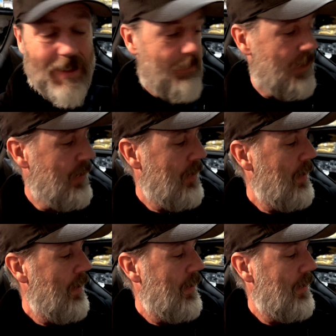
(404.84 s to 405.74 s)
up to.
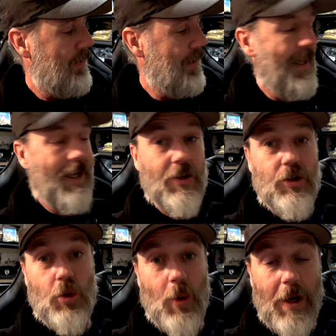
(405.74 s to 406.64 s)
It's now
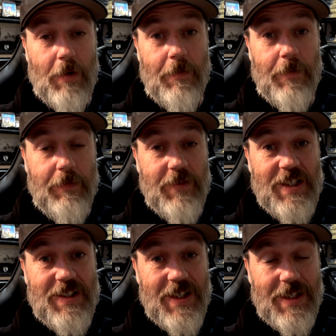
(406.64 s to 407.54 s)

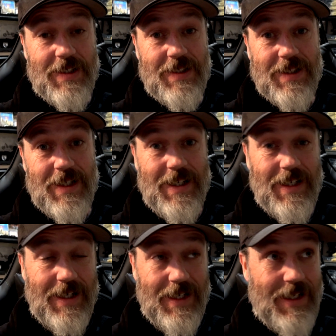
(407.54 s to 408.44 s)
12:56
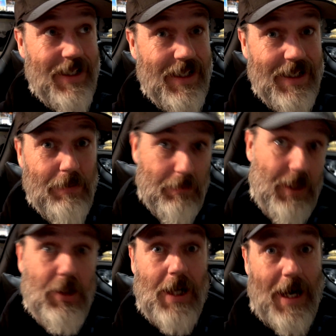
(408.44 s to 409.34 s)

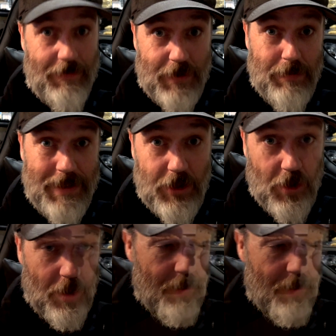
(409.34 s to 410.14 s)
after midnight.